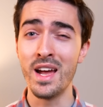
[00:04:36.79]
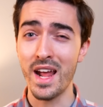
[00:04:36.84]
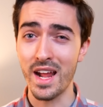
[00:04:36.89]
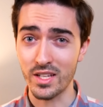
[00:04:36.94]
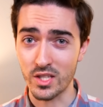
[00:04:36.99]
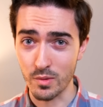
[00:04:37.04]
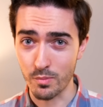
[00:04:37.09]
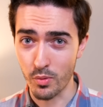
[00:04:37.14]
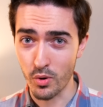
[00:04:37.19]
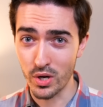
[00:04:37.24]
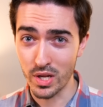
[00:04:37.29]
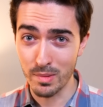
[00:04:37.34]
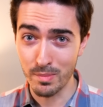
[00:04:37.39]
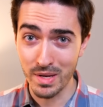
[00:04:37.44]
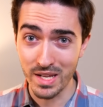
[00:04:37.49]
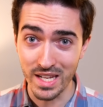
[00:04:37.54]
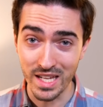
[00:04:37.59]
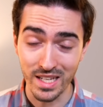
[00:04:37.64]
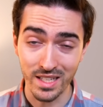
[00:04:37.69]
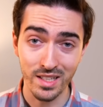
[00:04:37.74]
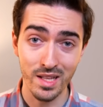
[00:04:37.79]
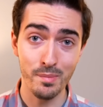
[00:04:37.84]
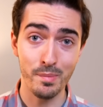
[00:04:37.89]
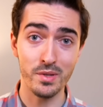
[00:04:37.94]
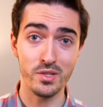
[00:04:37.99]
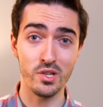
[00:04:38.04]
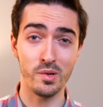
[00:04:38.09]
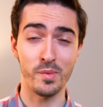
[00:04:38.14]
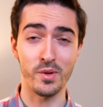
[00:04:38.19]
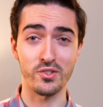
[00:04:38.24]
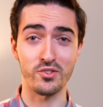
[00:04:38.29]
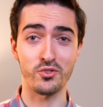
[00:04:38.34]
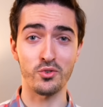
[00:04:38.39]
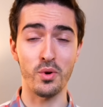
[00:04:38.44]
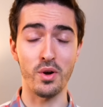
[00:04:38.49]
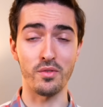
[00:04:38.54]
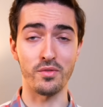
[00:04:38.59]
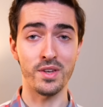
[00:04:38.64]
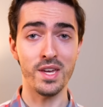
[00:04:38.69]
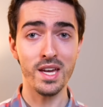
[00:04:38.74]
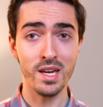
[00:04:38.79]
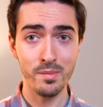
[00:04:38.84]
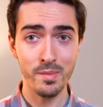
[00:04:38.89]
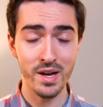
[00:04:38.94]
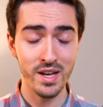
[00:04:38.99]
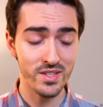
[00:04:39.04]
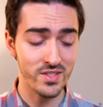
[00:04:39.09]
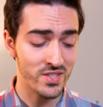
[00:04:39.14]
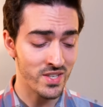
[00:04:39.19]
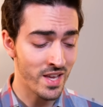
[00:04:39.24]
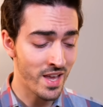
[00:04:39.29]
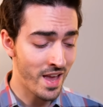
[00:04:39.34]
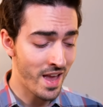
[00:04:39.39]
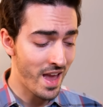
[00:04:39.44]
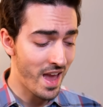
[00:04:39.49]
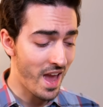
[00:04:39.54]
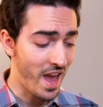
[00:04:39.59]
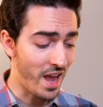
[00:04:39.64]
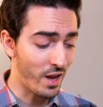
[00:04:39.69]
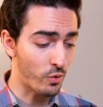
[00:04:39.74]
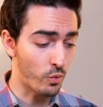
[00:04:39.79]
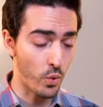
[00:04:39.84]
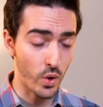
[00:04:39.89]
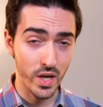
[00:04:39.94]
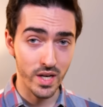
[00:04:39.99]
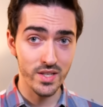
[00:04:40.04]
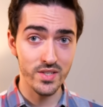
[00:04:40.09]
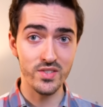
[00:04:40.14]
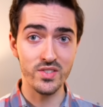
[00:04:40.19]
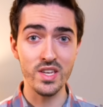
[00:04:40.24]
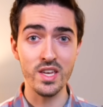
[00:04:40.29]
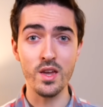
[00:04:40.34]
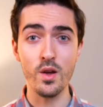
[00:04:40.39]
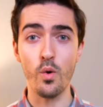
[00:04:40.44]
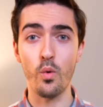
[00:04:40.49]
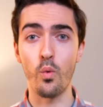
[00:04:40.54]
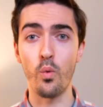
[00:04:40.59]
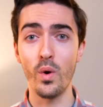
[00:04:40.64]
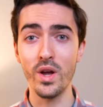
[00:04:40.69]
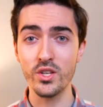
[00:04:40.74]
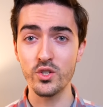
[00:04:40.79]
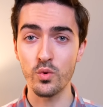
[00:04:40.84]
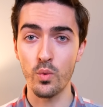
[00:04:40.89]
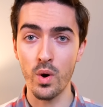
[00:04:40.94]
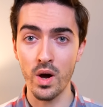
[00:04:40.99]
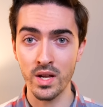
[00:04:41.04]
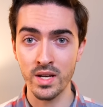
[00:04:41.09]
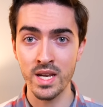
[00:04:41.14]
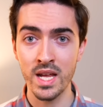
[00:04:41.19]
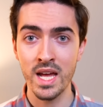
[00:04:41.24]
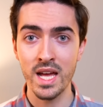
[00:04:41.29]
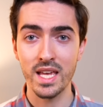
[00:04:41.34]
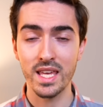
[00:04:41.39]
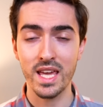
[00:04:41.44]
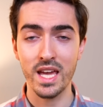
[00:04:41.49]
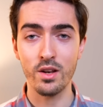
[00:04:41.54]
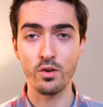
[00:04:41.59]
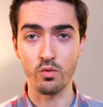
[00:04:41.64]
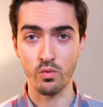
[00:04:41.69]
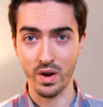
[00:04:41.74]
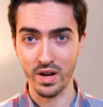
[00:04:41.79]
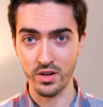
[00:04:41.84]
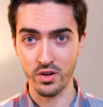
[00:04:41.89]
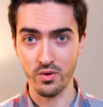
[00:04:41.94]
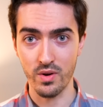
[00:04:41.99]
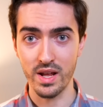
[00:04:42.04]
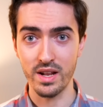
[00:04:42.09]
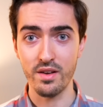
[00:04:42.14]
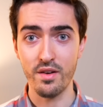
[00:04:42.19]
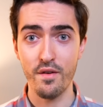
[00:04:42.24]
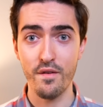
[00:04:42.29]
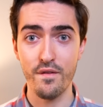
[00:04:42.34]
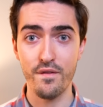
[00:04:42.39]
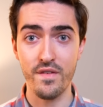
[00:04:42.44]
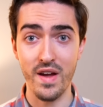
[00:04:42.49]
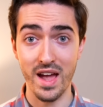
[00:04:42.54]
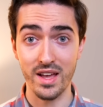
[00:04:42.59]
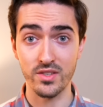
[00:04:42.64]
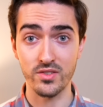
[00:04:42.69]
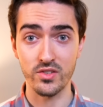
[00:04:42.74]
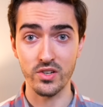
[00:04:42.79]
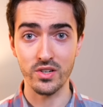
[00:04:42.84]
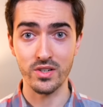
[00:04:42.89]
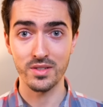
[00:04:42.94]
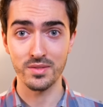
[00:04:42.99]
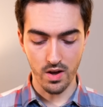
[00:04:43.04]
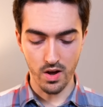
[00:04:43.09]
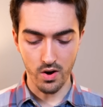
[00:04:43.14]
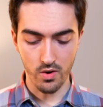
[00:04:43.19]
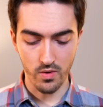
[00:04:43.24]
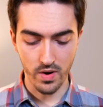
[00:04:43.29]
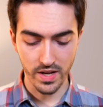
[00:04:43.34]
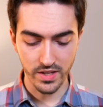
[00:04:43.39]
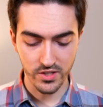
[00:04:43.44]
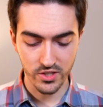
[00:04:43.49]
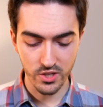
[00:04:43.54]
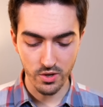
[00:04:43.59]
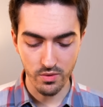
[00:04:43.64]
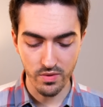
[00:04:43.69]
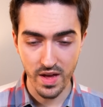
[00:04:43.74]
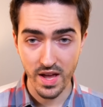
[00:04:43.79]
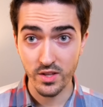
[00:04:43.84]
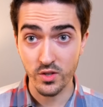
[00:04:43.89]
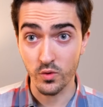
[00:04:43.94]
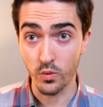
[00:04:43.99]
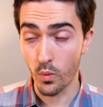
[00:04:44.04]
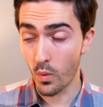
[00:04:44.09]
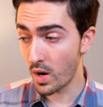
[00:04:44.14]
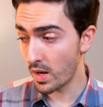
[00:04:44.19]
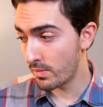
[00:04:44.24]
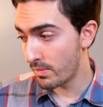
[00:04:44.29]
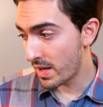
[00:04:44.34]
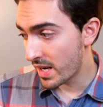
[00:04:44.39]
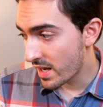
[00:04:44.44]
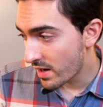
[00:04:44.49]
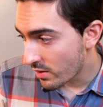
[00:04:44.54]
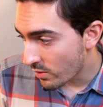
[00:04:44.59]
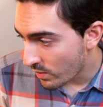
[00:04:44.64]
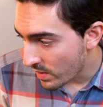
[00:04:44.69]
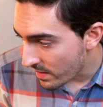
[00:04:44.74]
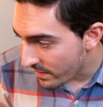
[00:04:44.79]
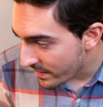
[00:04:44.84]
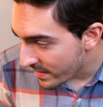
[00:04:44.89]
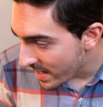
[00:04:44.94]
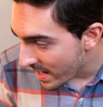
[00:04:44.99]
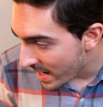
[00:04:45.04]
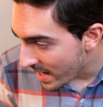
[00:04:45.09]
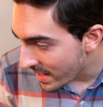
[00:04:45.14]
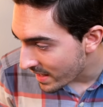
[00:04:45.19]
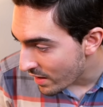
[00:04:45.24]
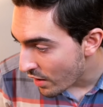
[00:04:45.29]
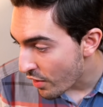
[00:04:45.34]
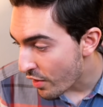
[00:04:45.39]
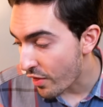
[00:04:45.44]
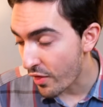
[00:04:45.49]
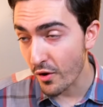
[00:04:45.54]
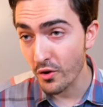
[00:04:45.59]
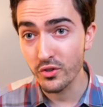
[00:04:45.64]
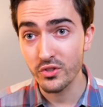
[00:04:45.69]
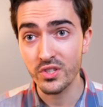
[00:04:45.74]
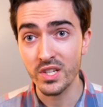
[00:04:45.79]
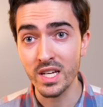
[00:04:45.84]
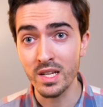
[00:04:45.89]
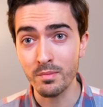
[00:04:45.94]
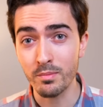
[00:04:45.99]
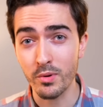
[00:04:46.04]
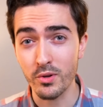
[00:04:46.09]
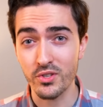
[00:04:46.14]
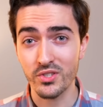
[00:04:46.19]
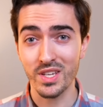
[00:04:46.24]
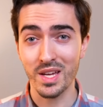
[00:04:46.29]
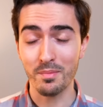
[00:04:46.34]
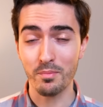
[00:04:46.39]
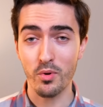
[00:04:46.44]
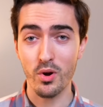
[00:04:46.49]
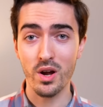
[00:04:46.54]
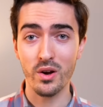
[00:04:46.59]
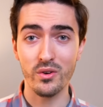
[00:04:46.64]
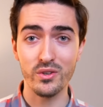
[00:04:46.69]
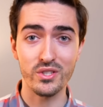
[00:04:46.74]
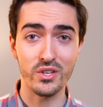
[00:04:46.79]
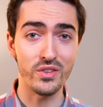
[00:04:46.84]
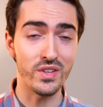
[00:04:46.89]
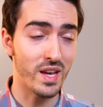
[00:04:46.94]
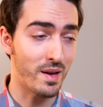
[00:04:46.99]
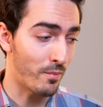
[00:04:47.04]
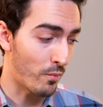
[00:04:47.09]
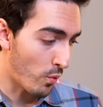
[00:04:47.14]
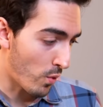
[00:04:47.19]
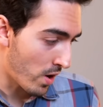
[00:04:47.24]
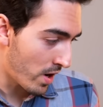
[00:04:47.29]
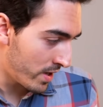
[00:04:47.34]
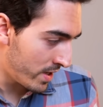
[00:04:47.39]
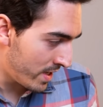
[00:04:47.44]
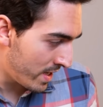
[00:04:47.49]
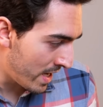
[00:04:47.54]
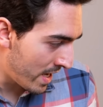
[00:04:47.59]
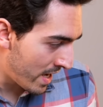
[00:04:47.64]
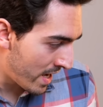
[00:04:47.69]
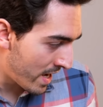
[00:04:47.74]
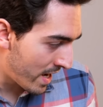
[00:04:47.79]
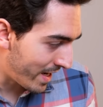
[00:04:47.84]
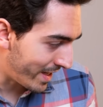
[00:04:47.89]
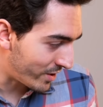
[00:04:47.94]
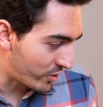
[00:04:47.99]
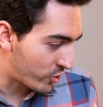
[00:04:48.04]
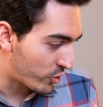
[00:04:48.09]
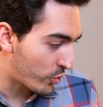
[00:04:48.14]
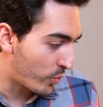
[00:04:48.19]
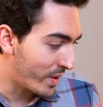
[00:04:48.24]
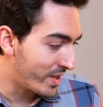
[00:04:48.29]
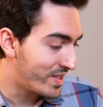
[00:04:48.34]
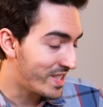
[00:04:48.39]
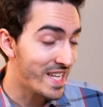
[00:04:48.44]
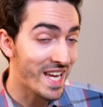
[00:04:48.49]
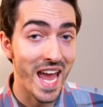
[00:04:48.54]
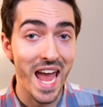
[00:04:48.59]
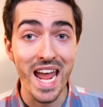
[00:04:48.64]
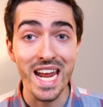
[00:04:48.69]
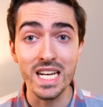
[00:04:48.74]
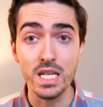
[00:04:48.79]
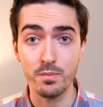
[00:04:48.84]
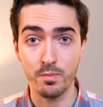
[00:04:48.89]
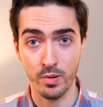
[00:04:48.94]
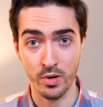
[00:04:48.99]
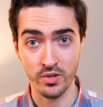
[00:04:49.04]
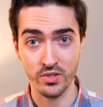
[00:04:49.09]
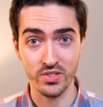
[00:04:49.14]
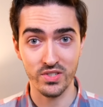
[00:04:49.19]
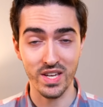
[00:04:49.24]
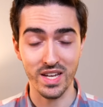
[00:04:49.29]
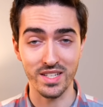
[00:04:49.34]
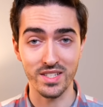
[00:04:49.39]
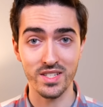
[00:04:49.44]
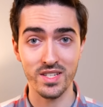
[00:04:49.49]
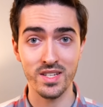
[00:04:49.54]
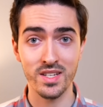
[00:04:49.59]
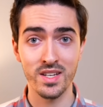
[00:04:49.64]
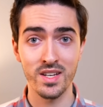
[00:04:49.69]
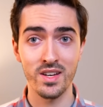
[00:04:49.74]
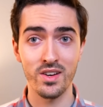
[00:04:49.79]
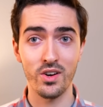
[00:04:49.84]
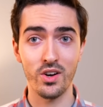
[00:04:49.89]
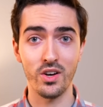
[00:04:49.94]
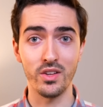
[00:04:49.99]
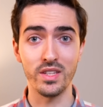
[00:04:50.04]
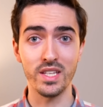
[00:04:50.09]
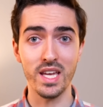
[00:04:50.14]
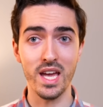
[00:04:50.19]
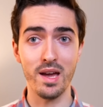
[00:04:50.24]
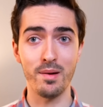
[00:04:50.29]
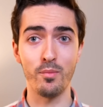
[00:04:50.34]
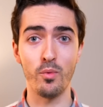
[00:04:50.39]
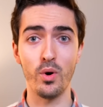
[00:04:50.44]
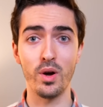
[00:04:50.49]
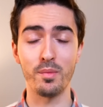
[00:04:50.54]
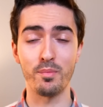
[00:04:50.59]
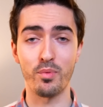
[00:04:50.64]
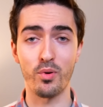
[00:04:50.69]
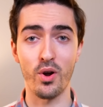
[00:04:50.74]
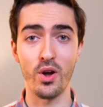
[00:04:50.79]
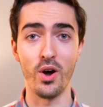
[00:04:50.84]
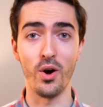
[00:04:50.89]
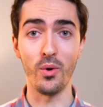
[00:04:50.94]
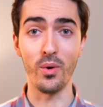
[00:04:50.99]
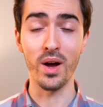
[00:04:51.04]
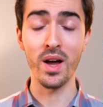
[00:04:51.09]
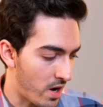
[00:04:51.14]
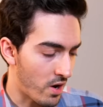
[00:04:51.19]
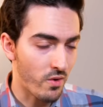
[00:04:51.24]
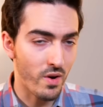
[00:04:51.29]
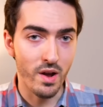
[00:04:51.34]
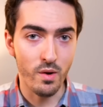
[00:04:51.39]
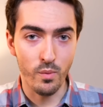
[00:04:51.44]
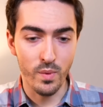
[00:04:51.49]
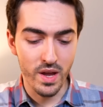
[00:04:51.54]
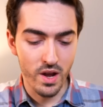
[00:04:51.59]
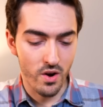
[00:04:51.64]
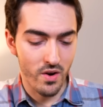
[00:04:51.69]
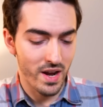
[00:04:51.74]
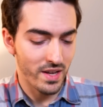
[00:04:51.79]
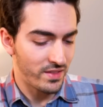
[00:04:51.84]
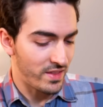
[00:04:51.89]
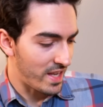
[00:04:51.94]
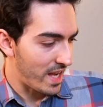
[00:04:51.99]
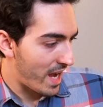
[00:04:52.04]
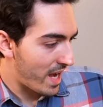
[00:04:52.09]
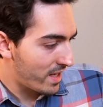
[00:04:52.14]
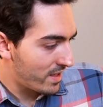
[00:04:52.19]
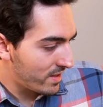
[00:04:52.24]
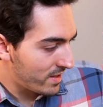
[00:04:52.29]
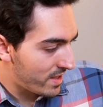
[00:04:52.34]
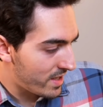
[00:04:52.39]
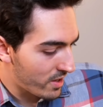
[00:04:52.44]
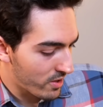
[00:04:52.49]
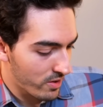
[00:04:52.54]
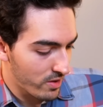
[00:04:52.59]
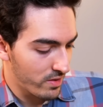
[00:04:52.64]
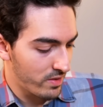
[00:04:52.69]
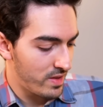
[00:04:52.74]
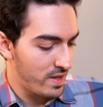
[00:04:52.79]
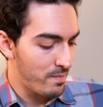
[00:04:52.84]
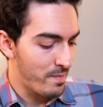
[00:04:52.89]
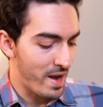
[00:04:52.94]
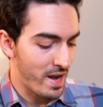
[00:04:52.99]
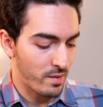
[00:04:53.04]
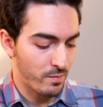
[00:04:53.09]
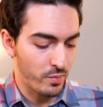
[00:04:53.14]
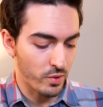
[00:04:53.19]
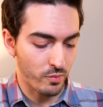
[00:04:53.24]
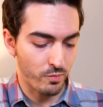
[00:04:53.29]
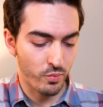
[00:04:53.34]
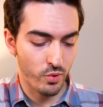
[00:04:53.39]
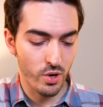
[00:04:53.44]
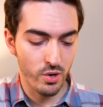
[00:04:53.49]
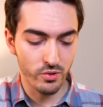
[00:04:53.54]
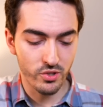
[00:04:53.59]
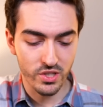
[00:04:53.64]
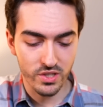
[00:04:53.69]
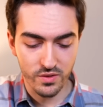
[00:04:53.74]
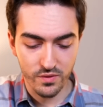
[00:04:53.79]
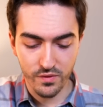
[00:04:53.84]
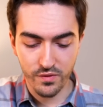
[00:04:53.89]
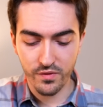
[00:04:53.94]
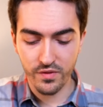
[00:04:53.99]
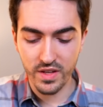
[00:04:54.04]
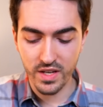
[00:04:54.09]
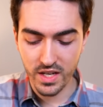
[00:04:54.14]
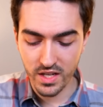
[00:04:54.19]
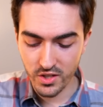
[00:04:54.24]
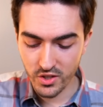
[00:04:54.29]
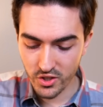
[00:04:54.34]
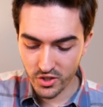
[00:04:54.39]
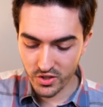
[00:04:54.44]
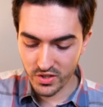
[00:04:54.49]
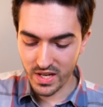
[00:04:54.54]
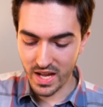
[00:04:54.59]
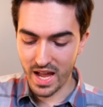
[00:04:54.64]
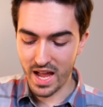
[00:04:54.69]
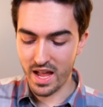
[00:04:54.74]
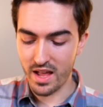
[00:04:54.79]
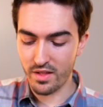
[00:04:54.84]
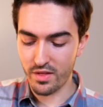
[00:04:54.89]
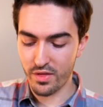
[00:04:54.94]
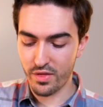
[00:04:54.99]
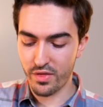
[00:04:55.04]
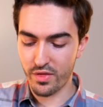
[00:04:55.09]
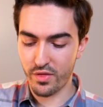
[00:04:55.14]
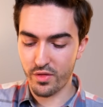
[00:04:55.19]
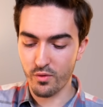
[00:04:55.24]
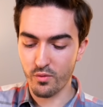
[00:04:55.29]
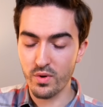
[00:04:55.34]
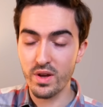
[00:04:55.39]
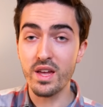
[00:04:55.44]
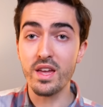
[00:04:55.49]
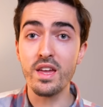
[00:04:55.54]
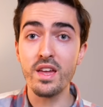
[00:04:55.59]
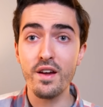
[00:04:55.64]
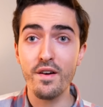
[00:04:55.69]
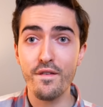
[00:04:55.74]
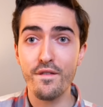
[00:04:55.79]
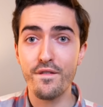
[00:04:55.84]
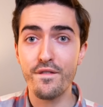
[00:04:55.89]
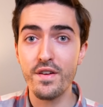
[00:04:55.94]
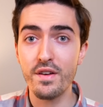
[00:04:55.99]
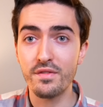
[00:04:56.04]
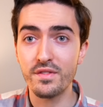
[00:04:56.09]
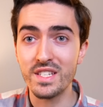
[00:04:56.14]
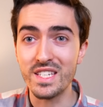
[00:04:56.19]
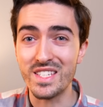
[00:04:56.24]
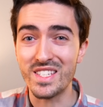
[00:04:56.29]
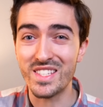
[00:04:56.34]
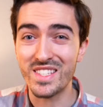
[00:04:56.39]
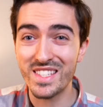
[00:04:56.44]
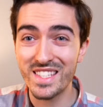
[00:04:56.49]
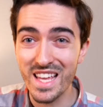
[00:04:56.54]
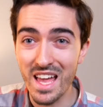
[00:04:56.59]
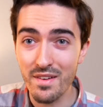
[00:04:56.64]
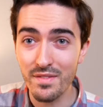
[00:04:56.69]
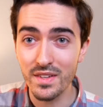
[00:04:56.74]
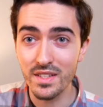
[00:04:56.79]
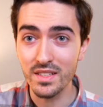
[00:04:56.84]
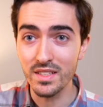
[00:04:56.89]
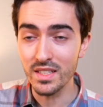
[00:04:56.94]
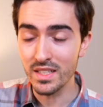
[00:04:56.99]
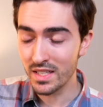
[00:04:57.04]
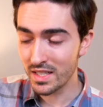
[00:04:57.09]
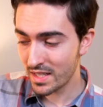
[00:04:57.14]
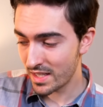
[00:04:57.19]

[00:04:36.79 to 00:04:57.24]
It's a pretty meaty clip, it's almost 12 gigabytes, and we're gonna see which one can render it faster. All right, so that's one minute. We've got 13% progress on the M1 and 28% on the M1 Pro. All right, we are at the end here. The MacBook Pro just finished at 357.